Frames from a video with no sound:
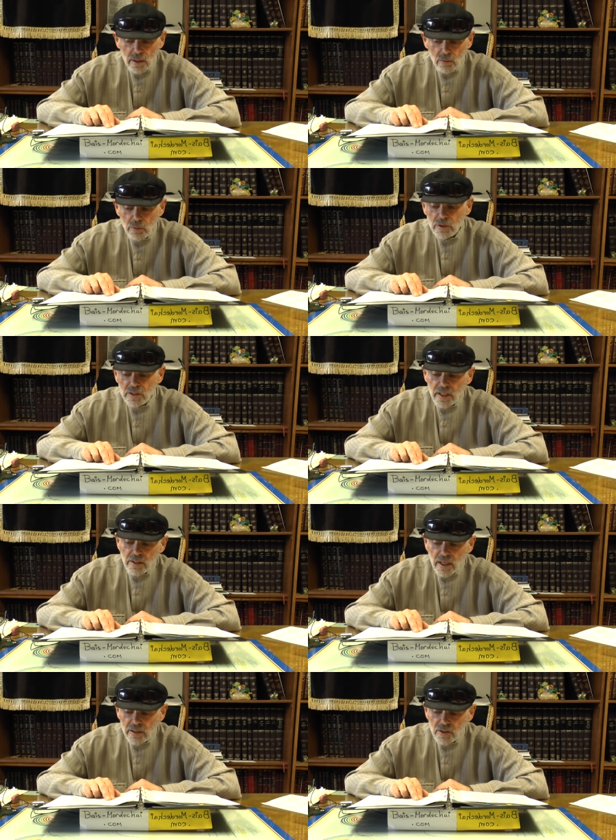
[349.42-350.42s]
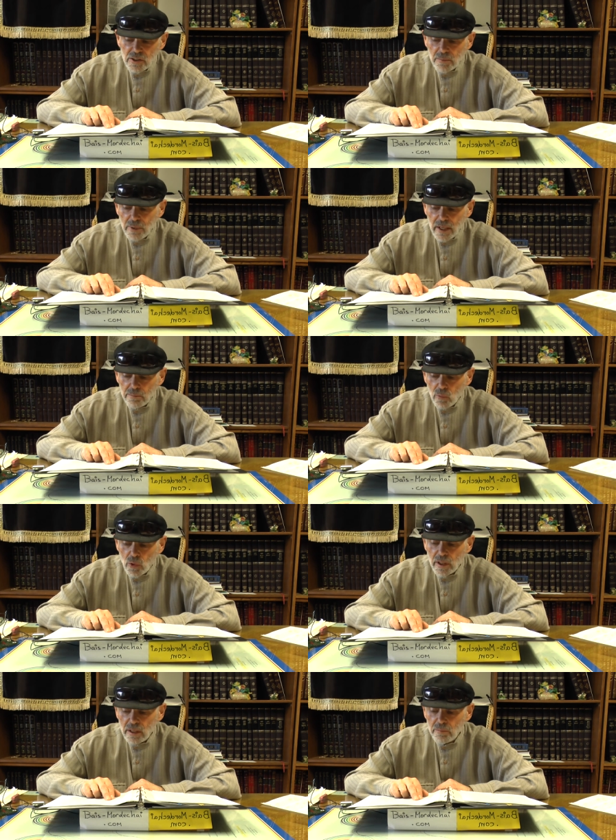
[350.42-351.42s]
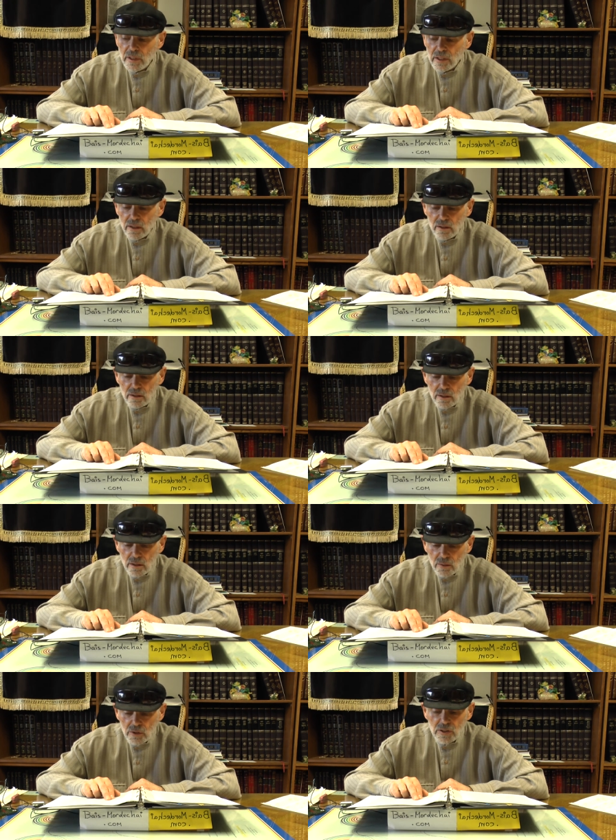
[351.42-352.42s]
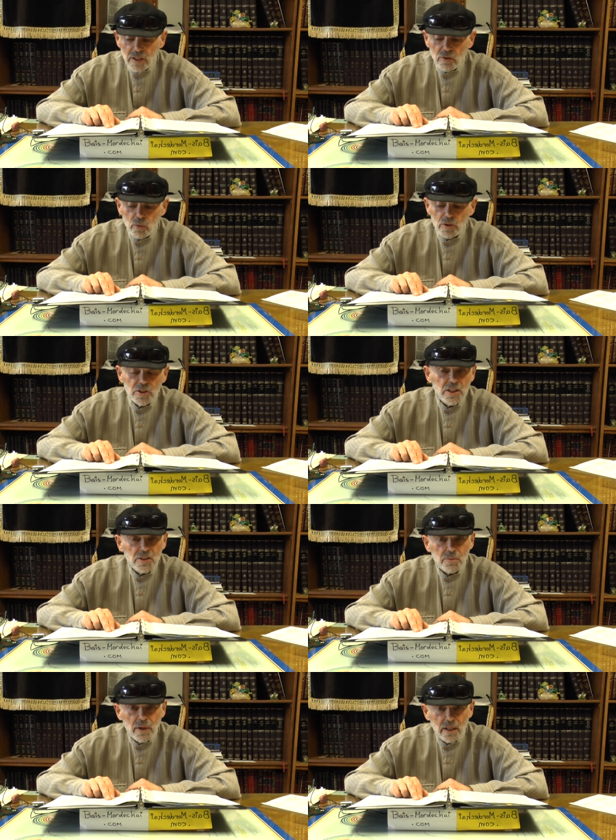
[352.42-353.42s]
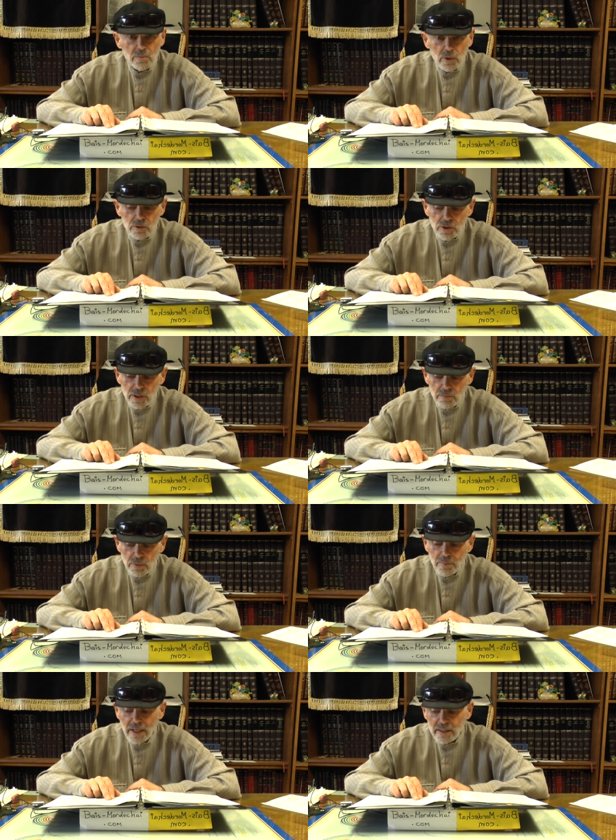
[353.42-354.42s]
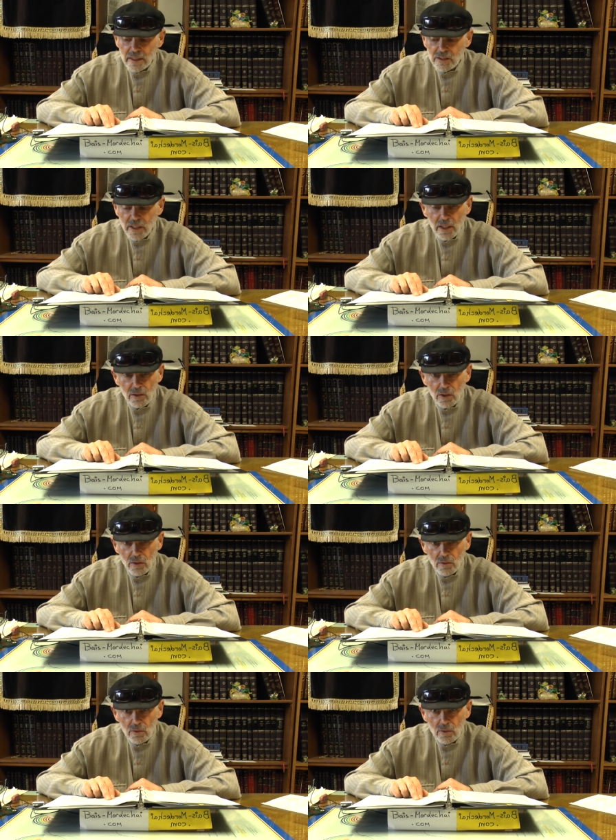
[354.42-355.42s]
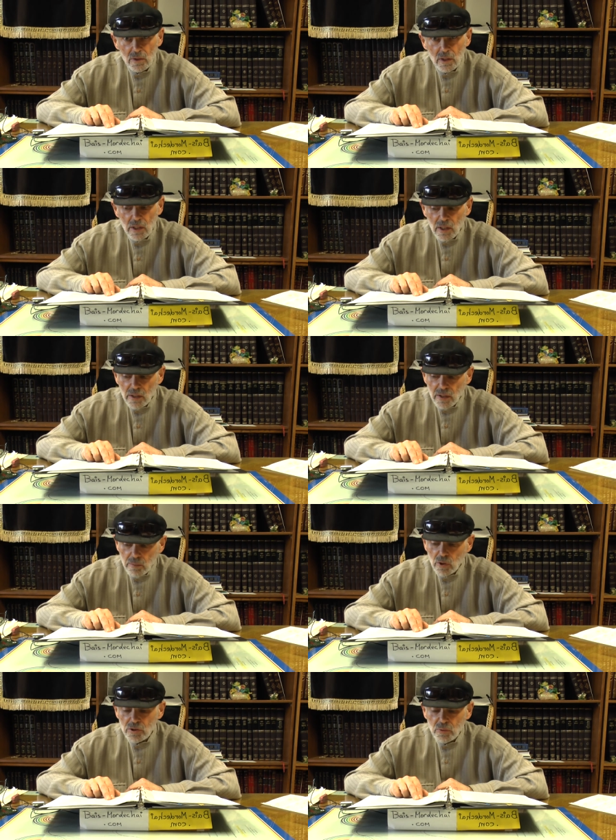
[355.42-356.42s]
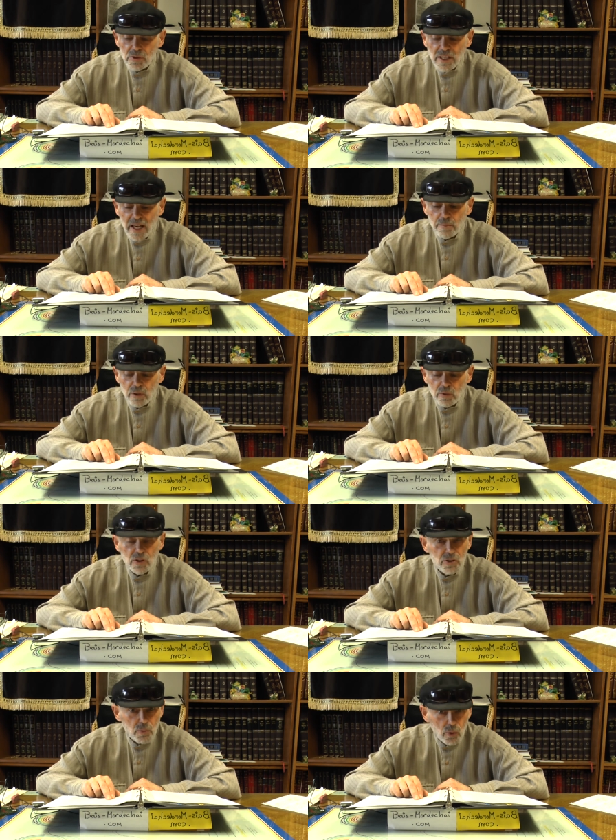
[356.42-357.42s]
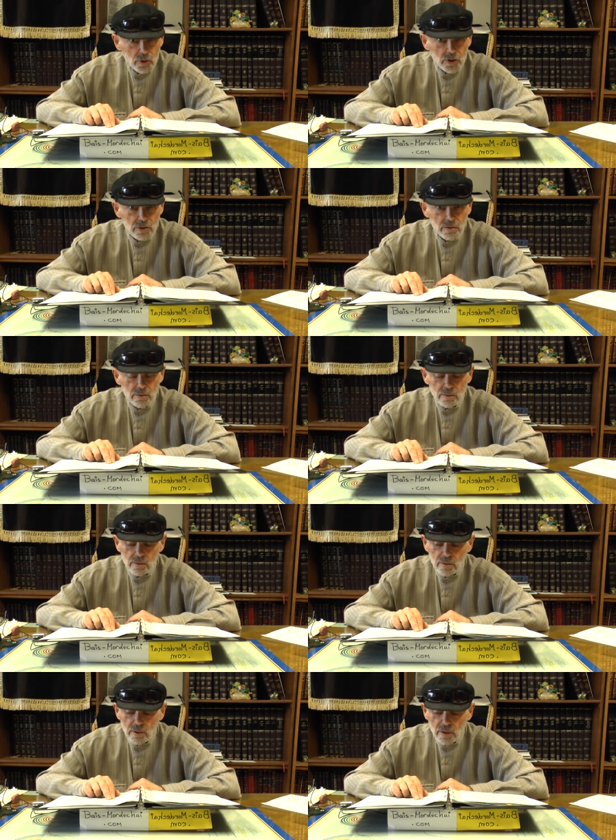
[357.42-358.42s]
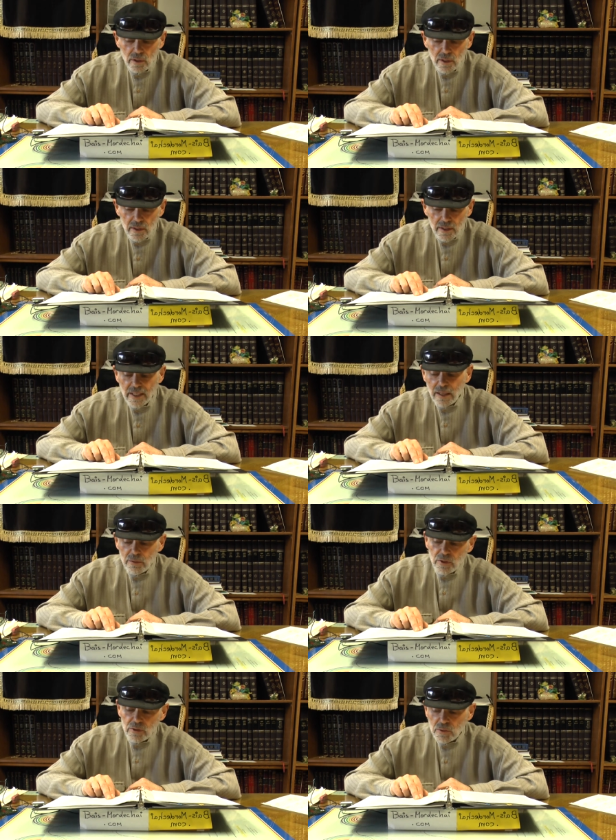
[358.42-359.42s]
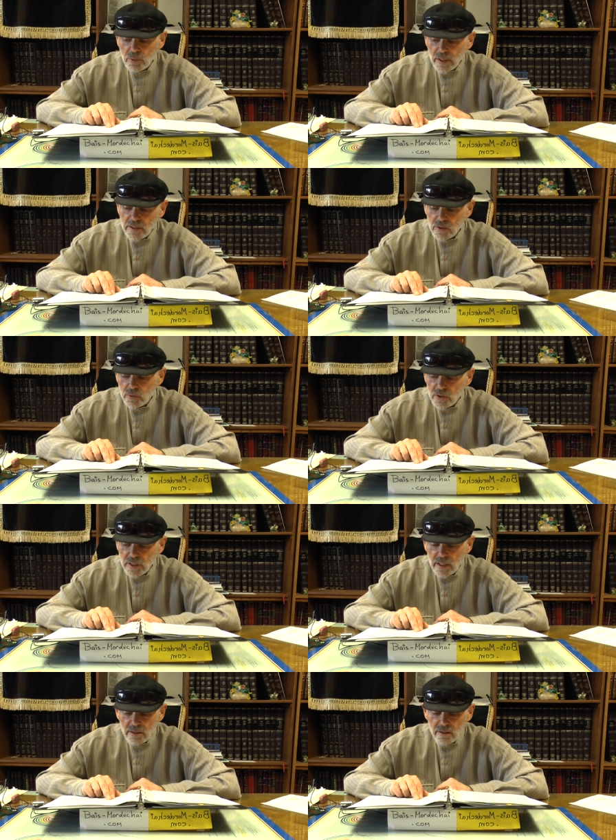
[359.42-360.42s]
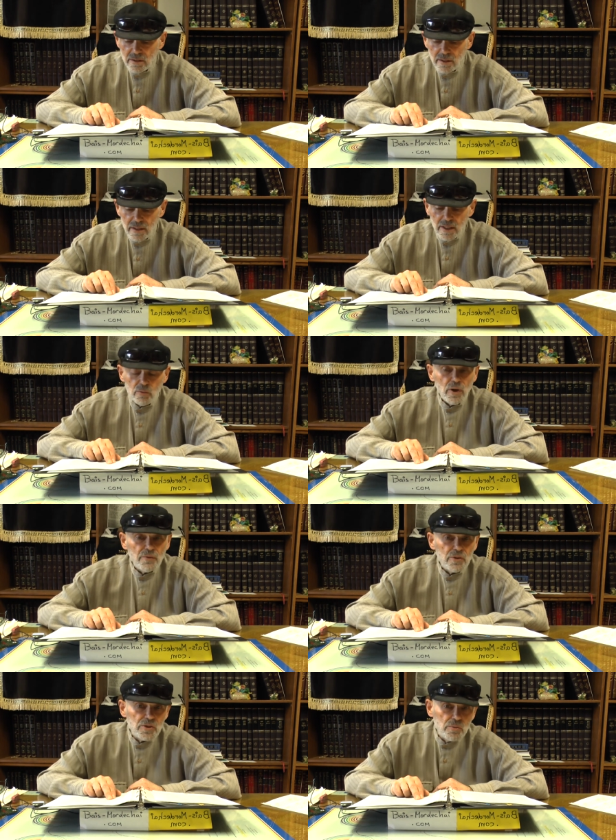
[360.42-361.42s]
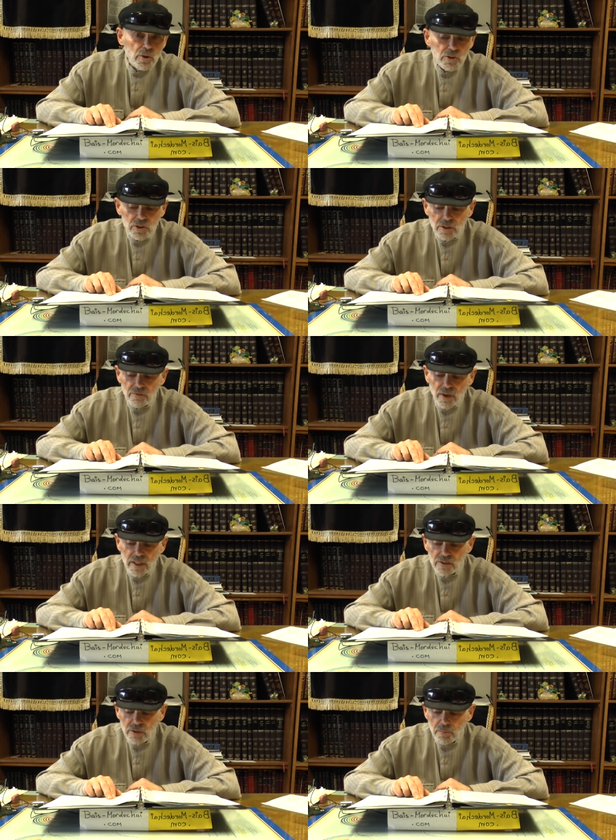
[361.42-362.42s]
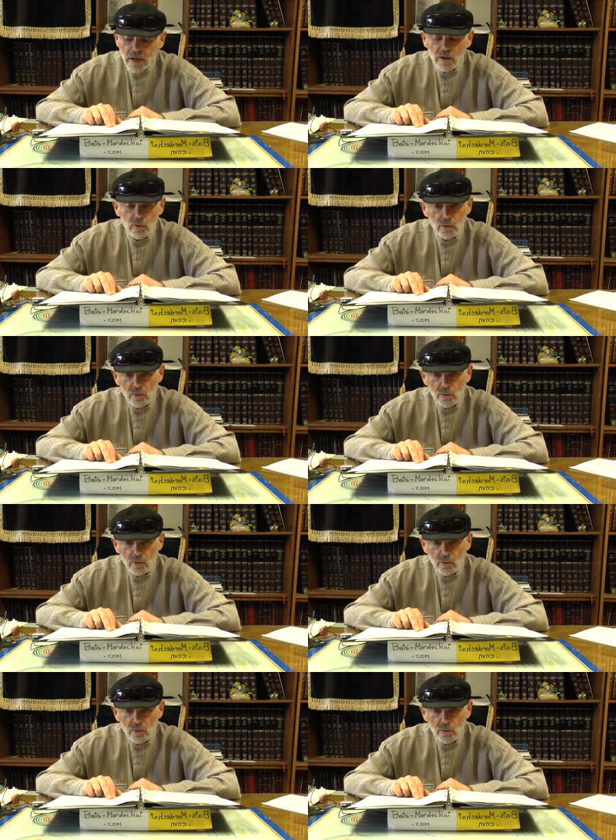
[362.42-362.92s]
When we say in the Shabbat morning Amida, we say the words Yismach Moshe b'matnas chelko, that Moshe was happy with his portion. The commentaries explained this was said in reference to Moshe's advice to Paro